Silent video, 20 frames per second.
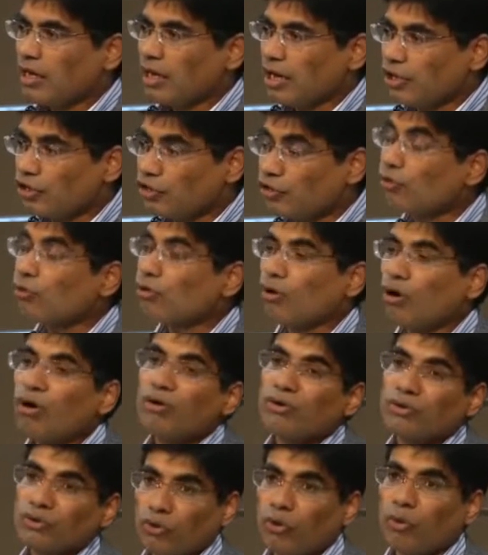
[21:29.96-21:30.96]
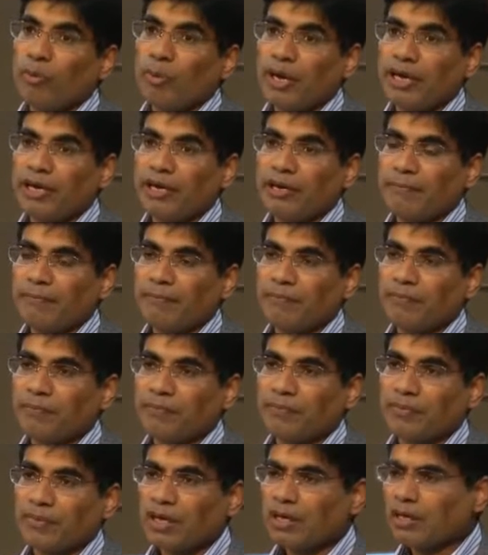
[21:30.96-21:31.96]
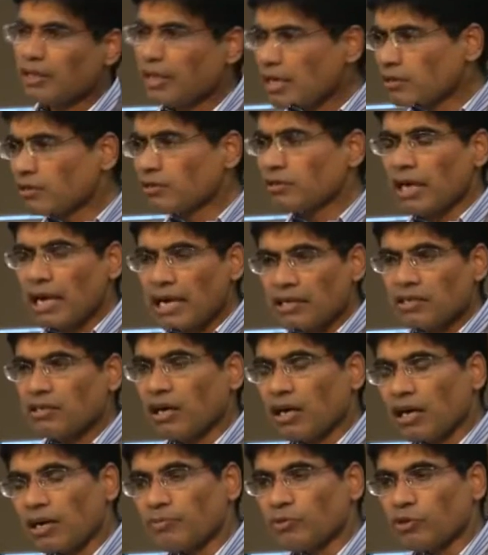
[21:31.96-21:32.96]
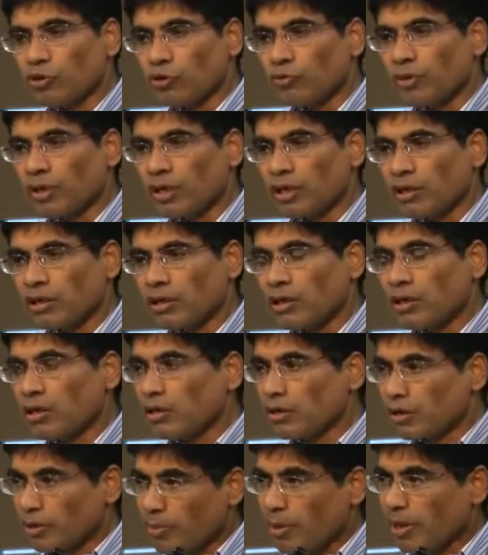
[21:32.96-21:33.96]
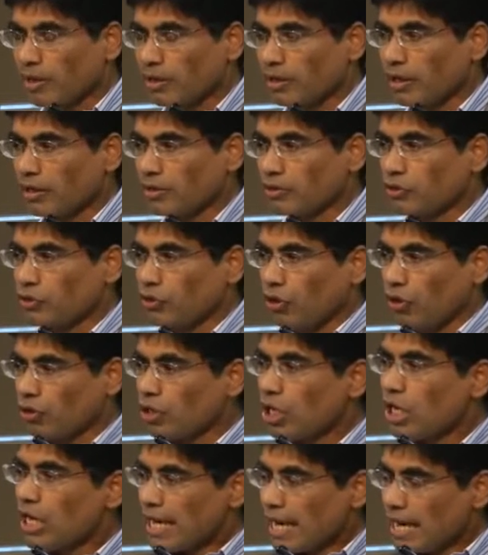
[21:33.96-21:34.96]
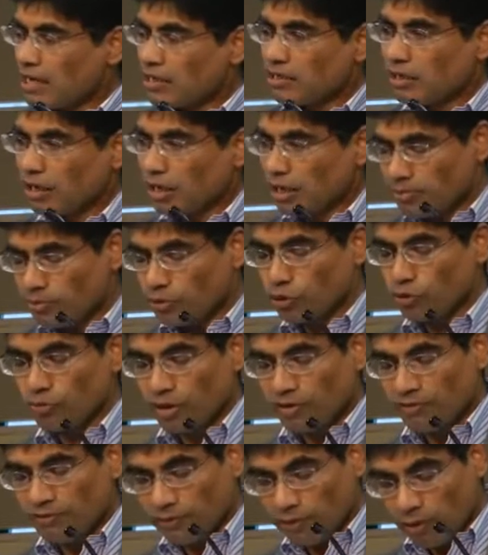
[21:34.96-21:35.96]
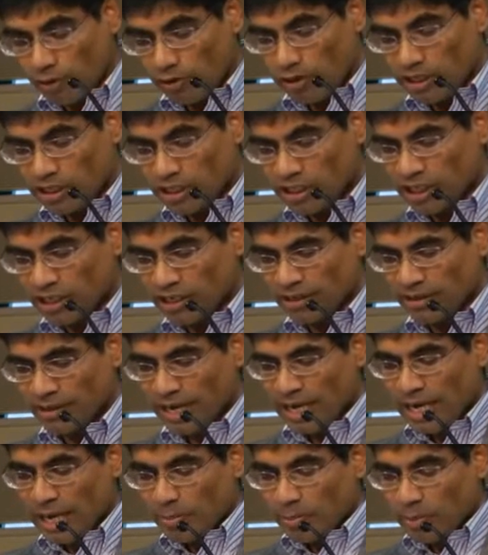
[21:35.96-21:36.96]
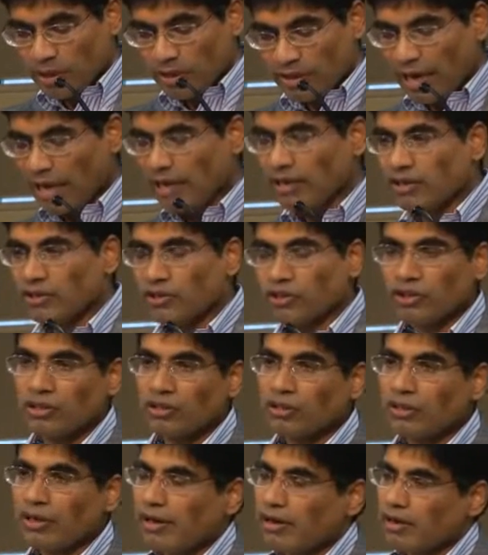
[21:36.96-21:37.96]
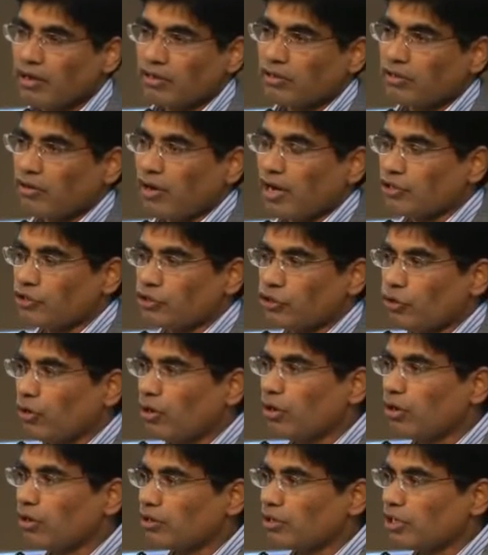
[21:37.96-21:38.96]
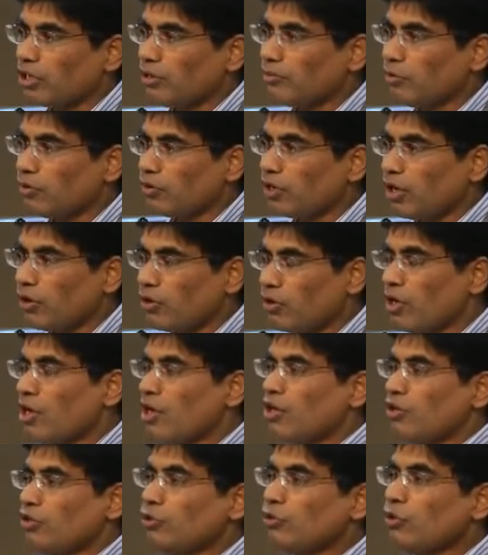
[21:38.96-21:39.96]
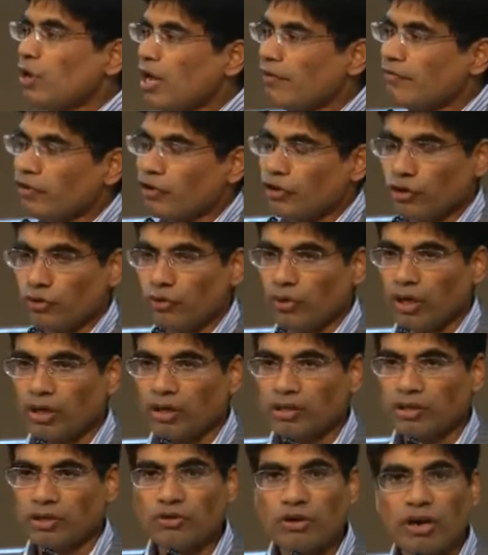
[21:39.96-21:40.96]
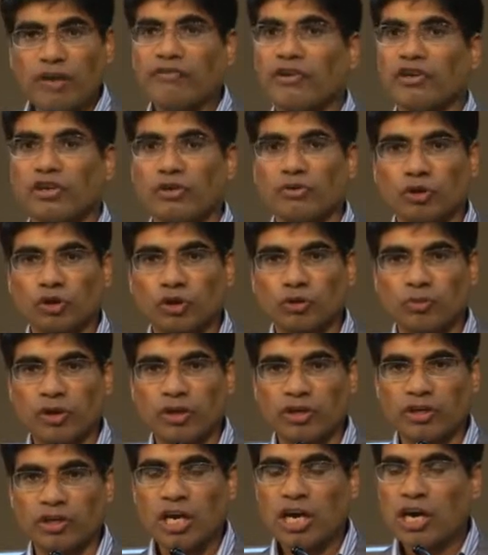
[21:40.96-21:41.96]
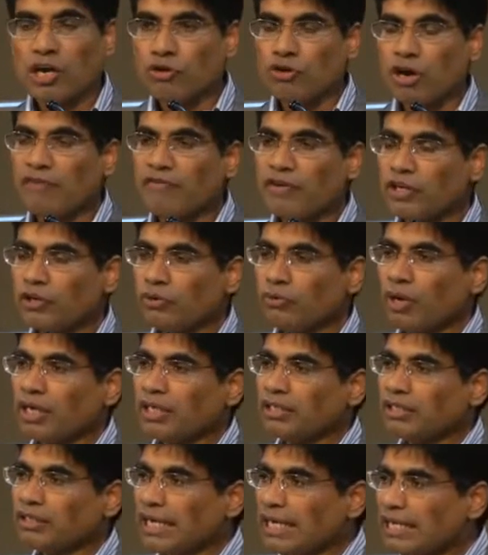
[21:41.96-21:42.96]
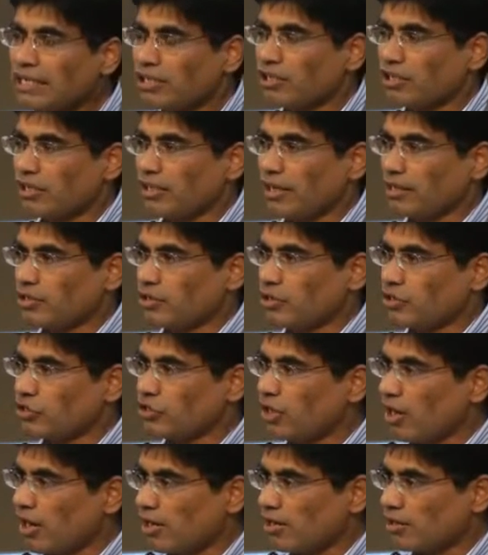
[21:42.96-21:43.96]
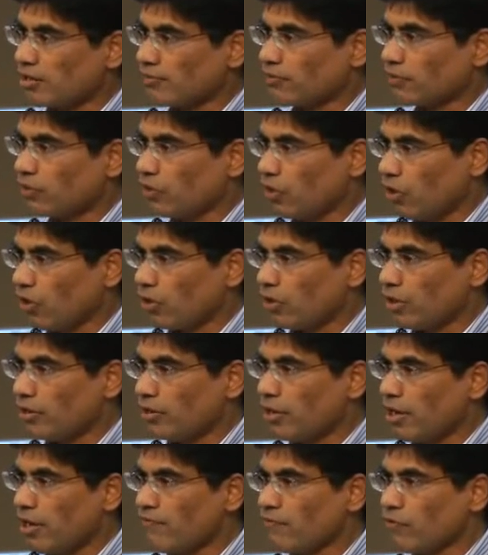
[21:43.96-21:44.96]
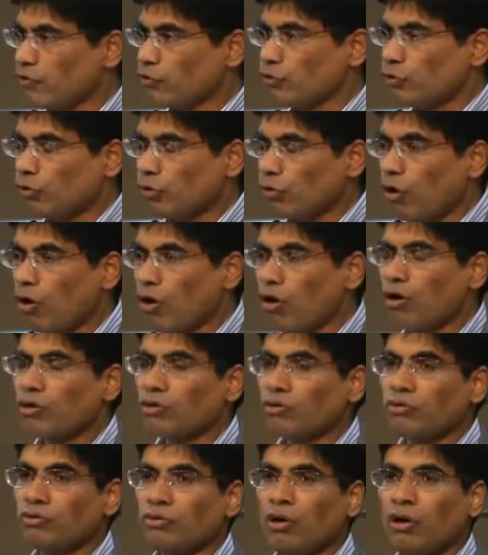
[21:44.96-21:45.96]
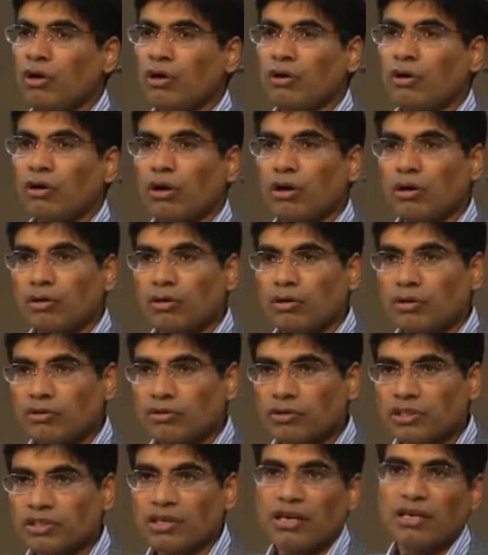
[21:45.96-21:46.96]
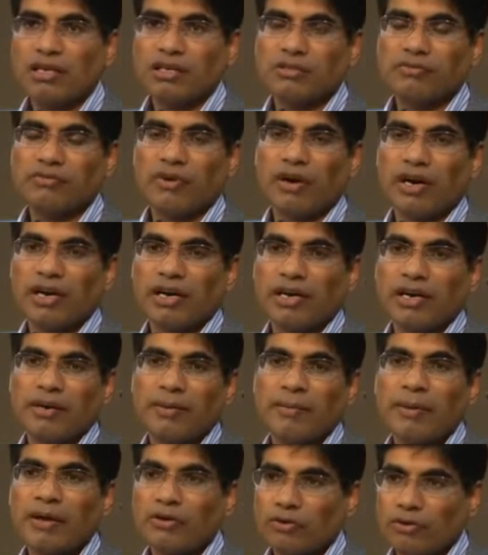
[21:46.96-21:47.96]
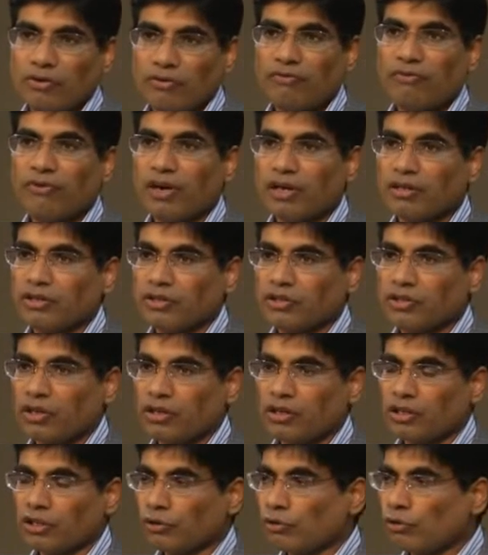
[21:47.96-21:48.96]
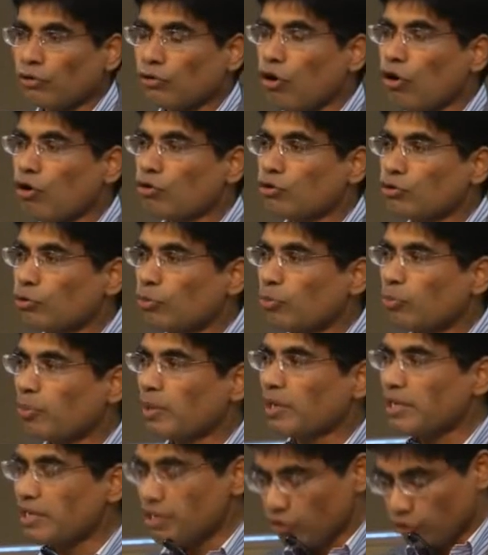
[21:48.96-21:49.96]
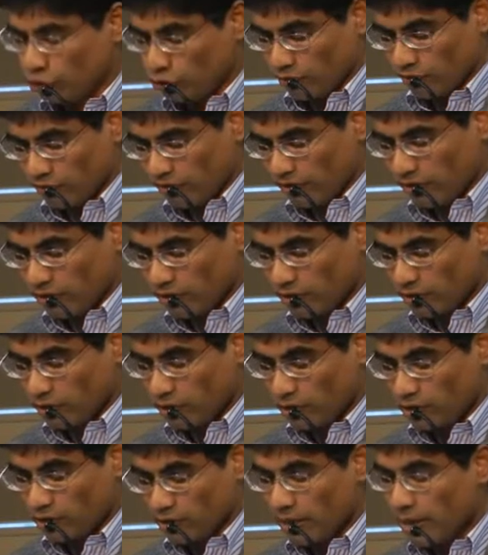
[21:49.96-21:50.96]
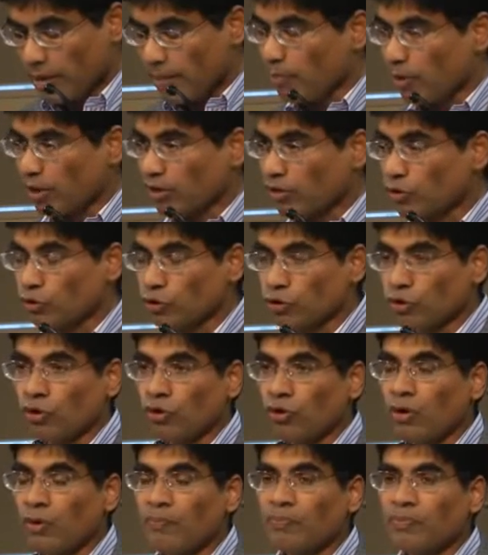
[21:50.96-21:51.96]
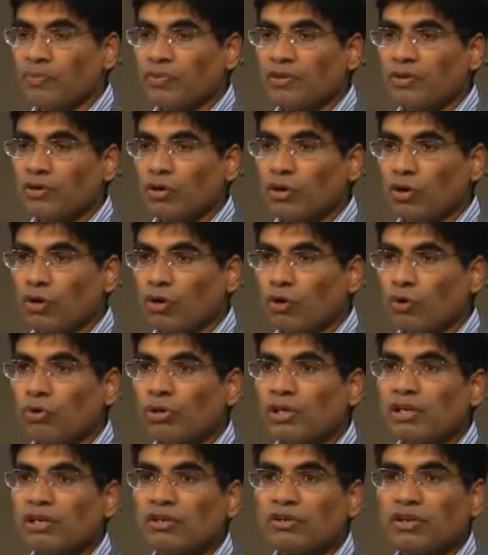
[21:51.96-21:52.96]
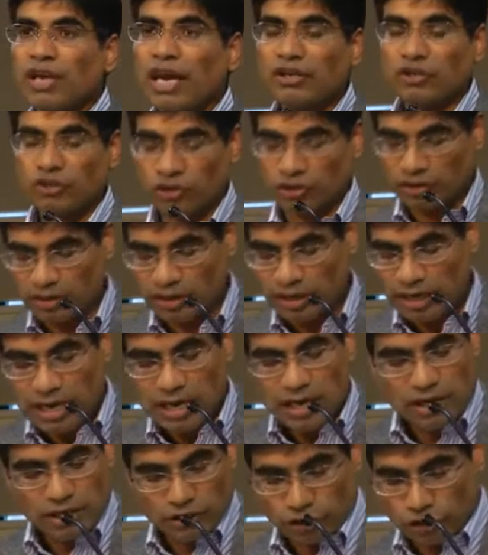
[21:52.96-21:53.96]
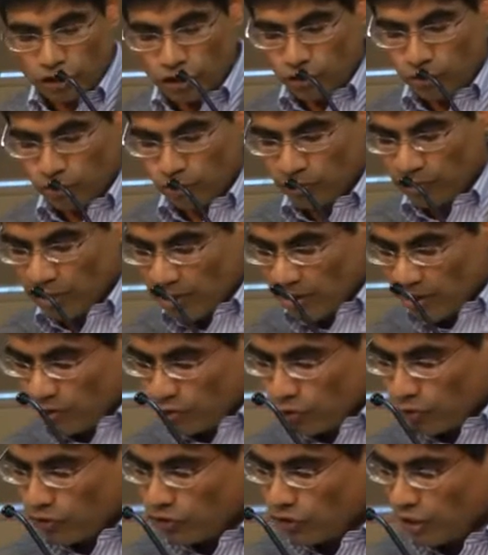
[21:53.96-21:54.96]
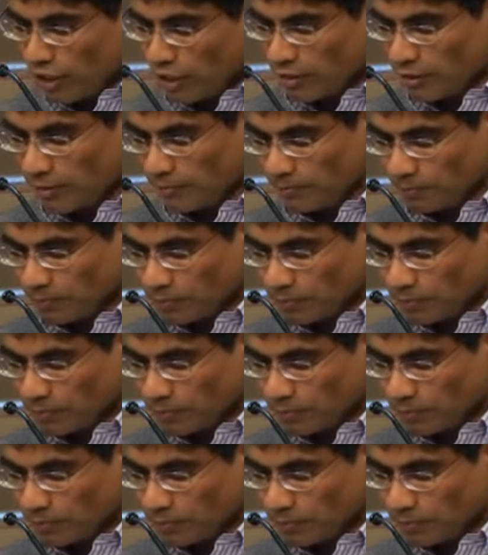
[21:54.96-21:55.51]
And you long to obey him. Yes, at times you may rebel against God. At times you may fall in sin. But that doesn't characterize your heart anymore now. You have a new heart. You have a new spirit. You have a new identity as a child of God. And therefore you long to satisfy your father's heart. You long to please your father's heart because your whole creation is new. 28.